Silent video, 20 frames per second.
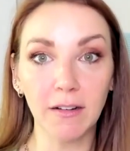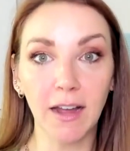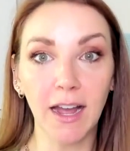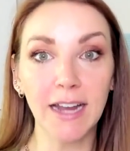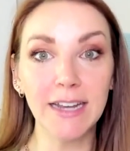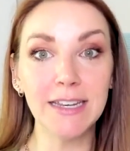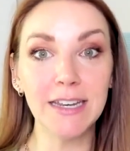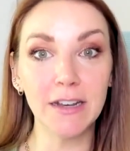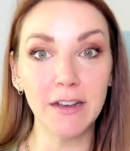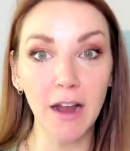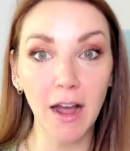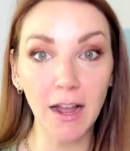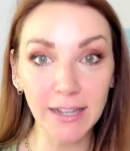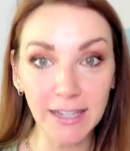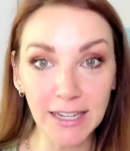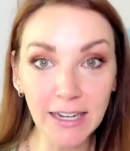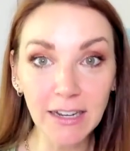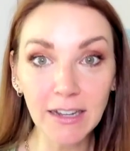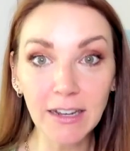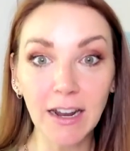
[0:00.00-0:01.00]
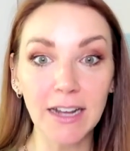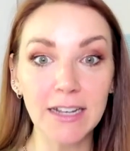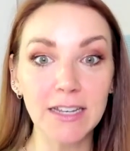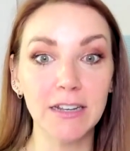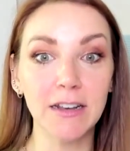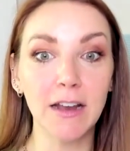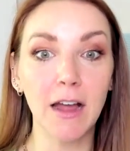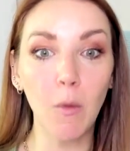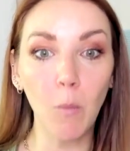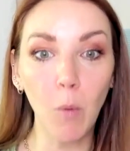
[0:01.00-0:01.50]
I did not need it. I
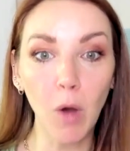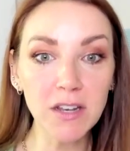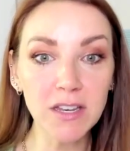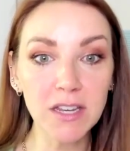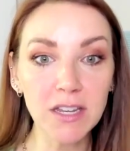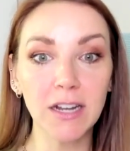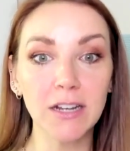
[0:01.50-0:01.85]
did not want it.